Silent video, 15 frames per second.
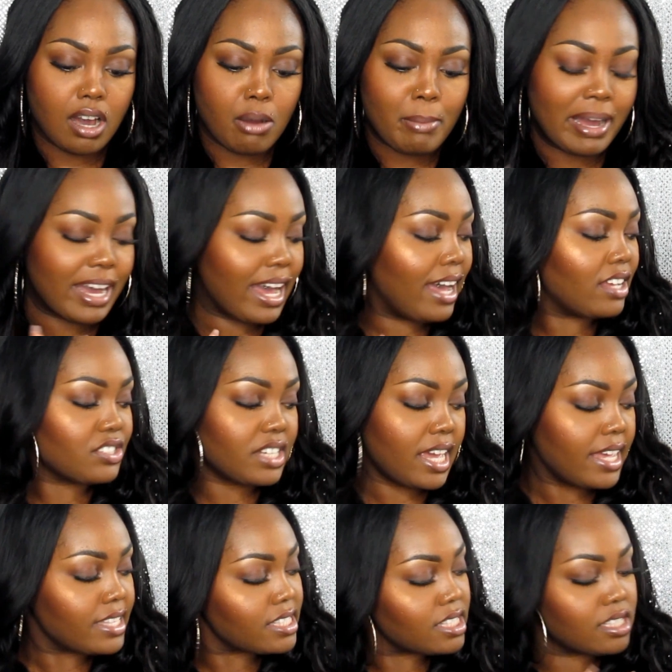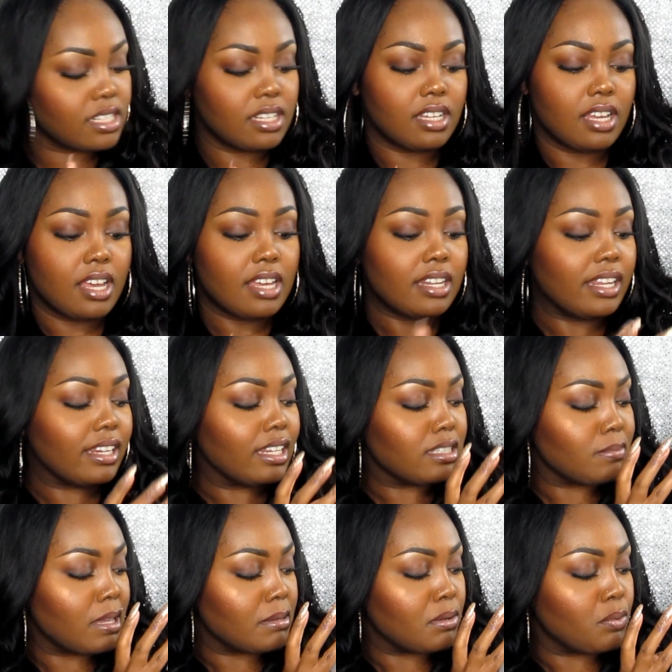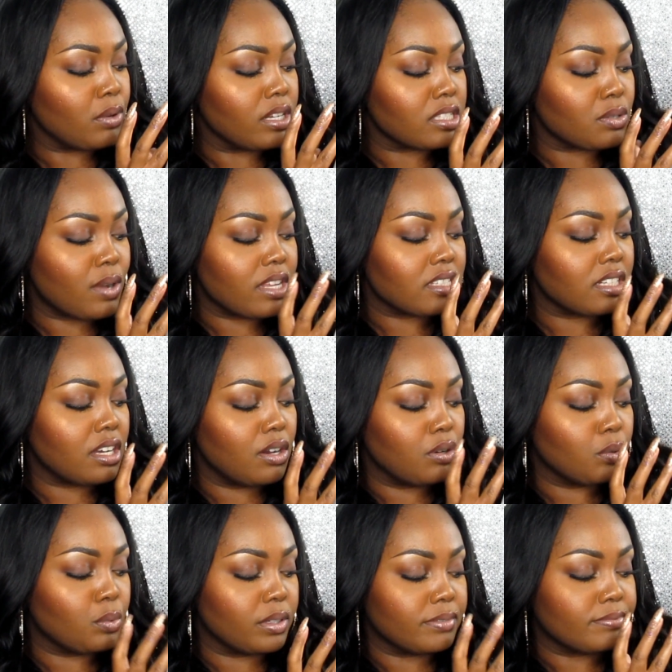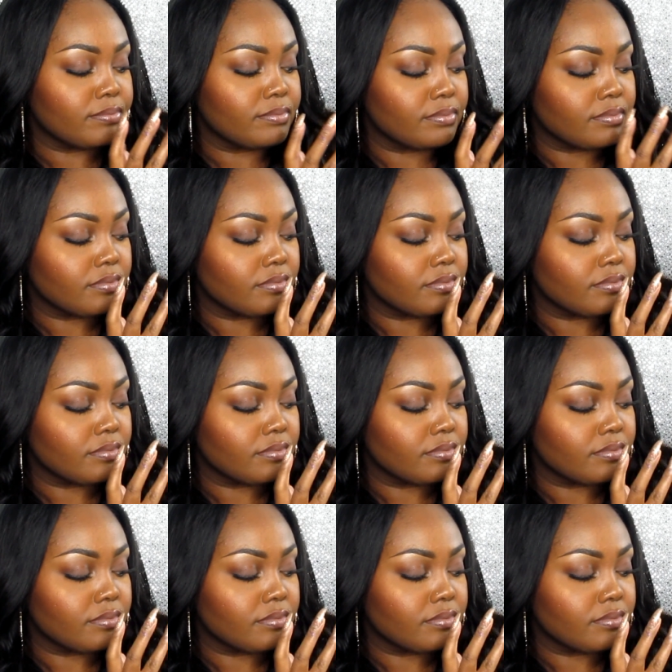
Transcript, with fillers: Oh my gosh, yes. Like this makes me want to swatch the gold one.